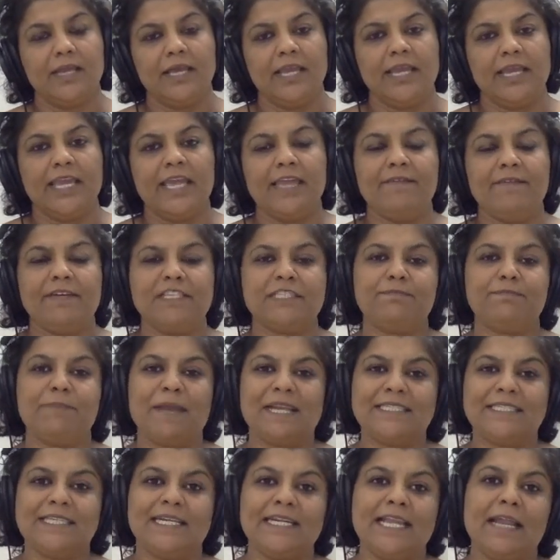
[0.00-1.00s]
He was
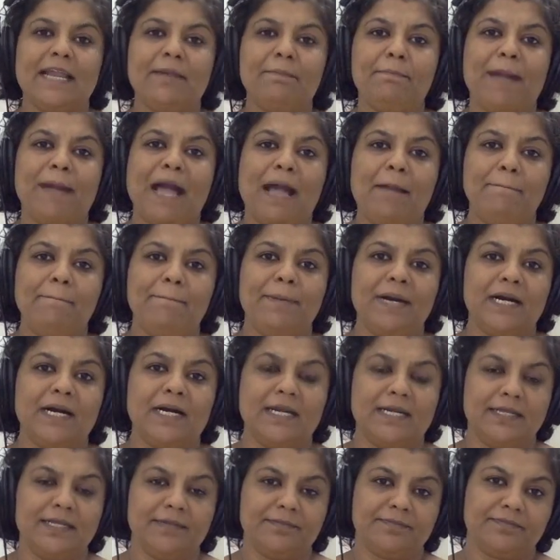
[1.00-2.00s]
petted and
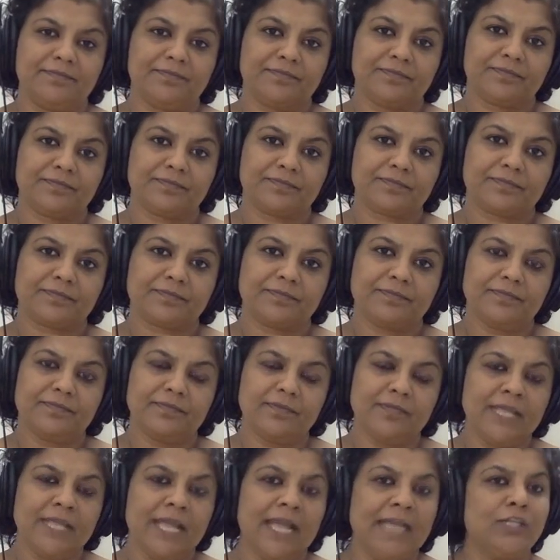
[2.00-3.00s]
pampered
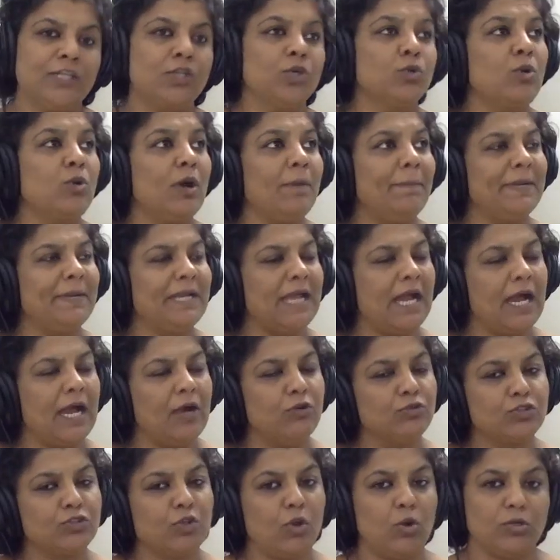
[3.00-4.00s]
and grew up in a
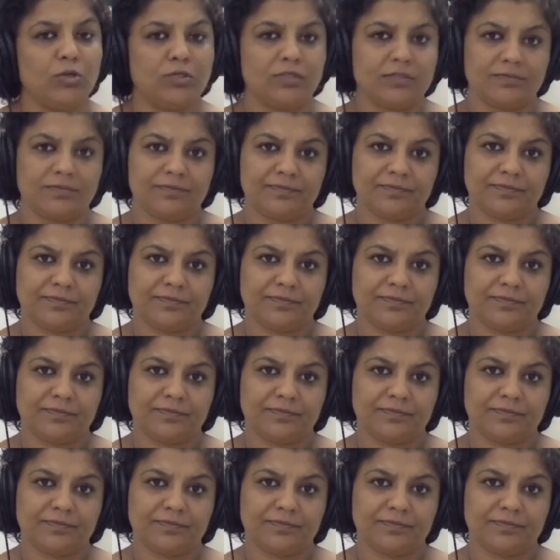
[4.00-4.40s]
household.